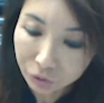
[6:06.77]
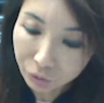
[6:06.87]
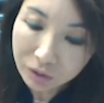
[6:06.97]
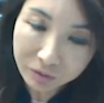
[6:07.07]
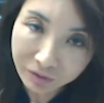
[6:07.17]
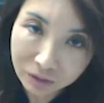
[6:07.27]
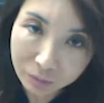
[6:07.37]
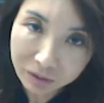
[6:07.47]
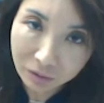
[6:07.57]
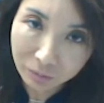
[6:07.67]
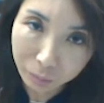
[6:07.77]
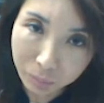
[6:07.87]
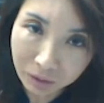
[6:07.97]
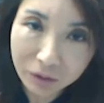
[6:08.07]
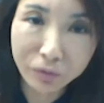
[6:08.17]
certain investments are
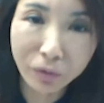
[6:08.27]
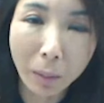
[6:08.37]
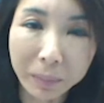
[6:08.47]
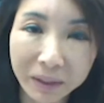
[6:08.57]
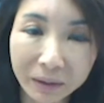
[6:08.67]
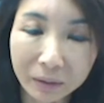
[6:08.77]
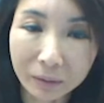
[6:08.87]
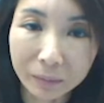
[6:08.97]
belly flopping.